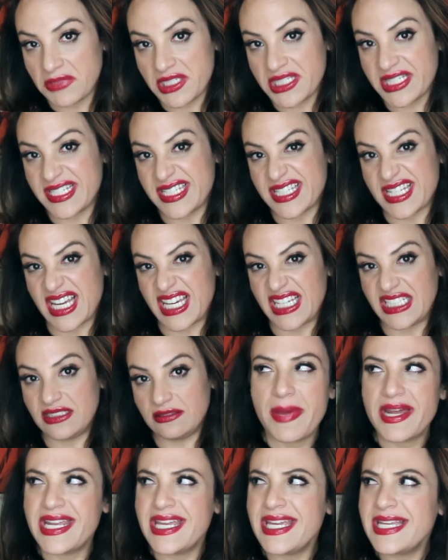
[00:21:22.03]
It's a sign.
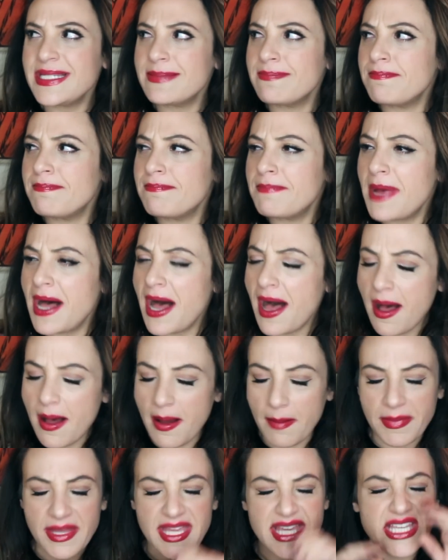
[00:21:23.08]
But his
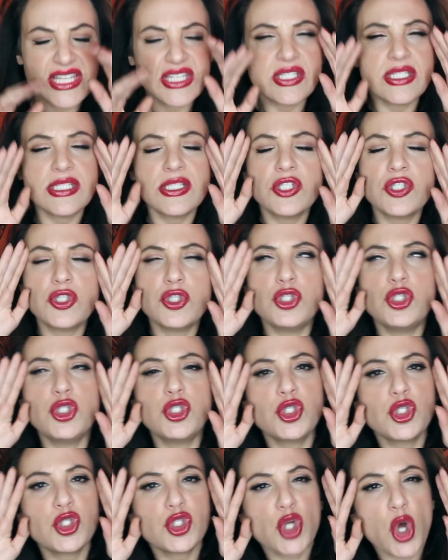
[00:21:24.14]
mom is
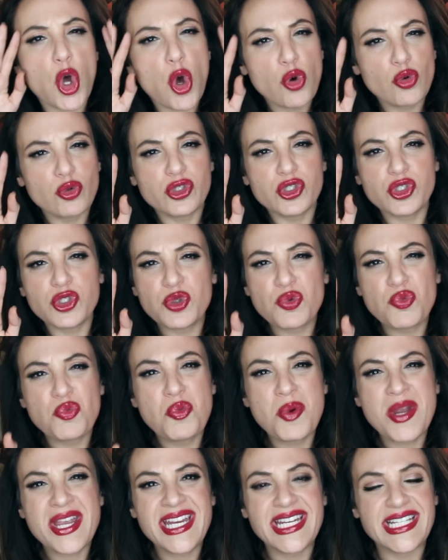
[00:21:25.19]
so
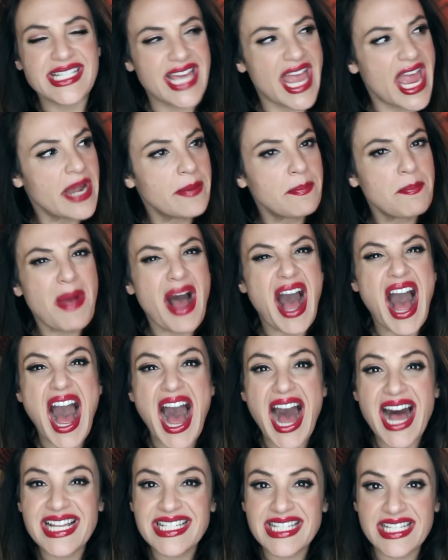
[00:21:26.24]
sweet and
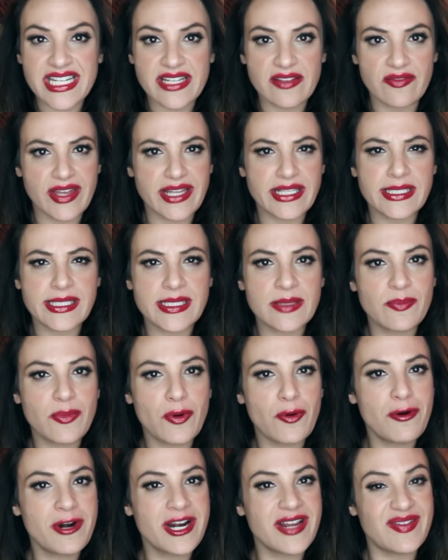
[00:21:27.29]
positive and
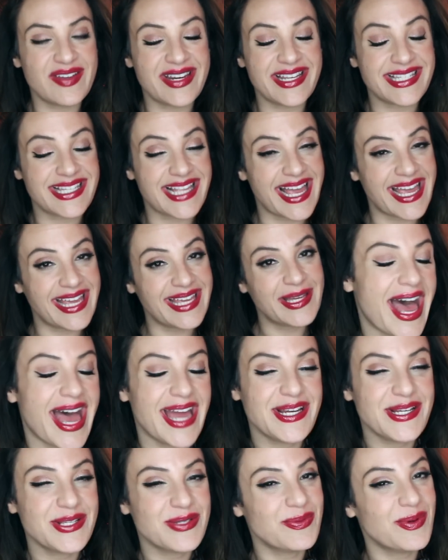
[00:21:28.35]
supportive, and it's like,
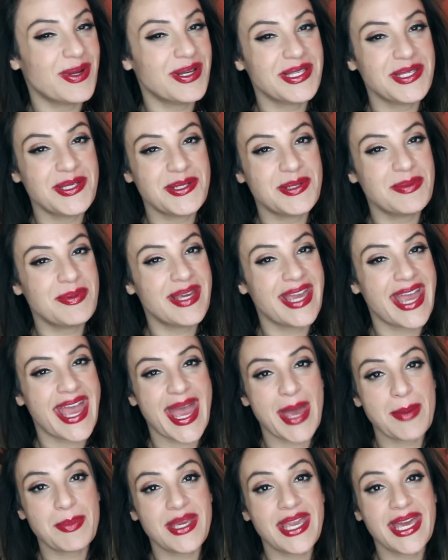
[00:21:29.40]
I just want you to be
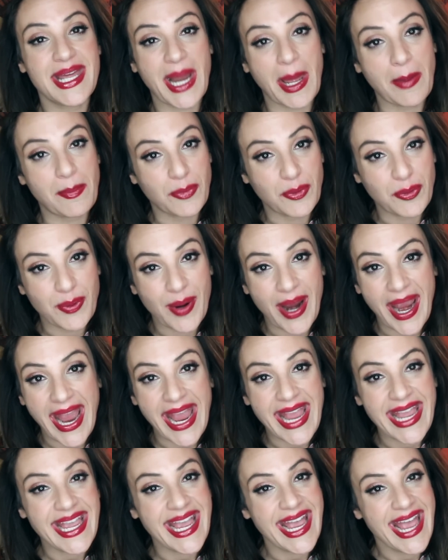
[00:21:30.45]
happy, and I
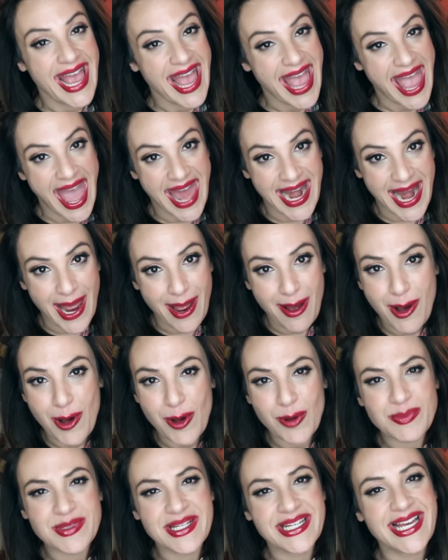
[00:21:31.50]
pray and I
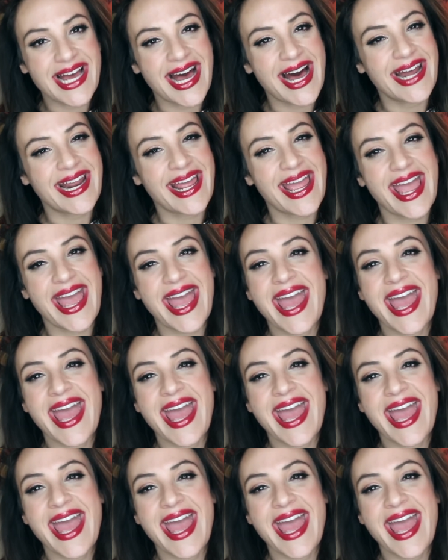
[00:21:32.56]
hope to God.